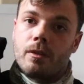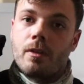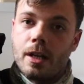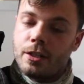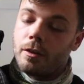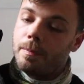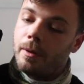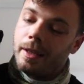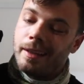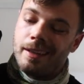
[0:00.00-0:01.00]
On the right shoulder
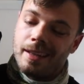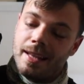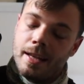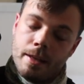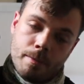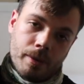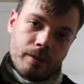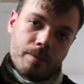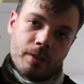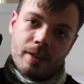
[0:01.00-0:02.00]
pocket, I can then either put
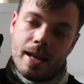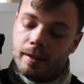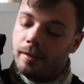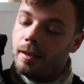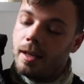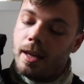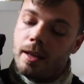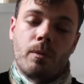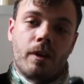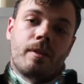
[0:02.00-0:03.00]
some snacks in there.
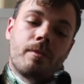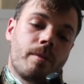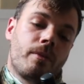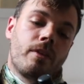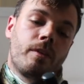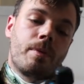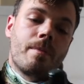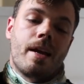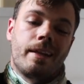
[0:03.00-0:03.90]
But what I sometimes do is put my